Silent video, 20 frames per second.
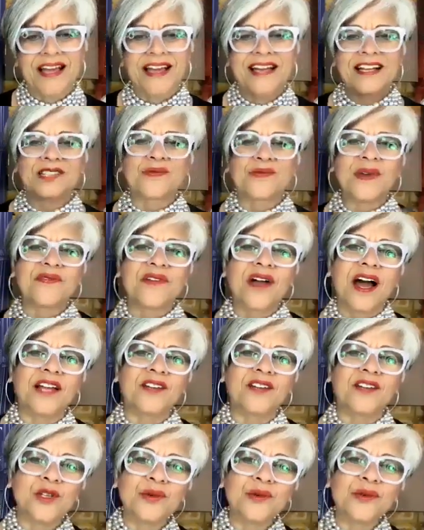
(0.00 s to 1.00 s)
because we've
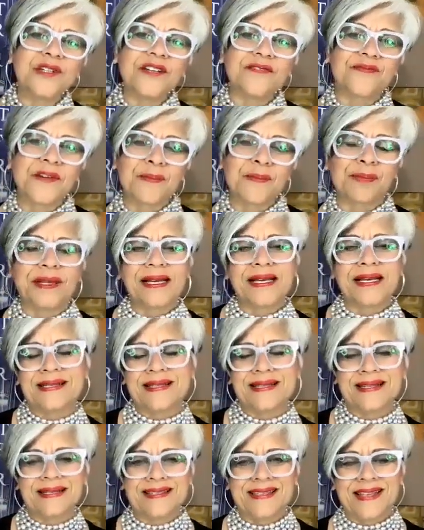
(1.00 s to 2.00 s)
got 2 different places
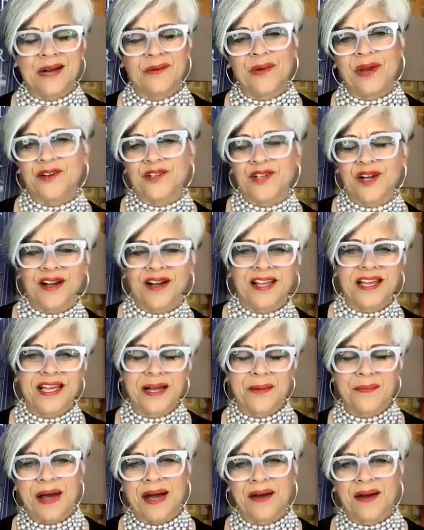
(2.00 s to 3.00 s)
that we are
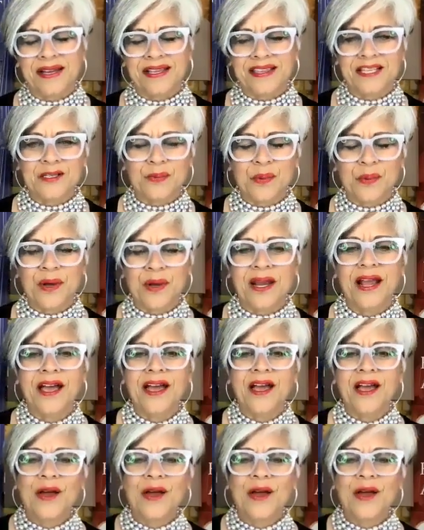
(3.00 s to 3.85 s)
talking about at this point.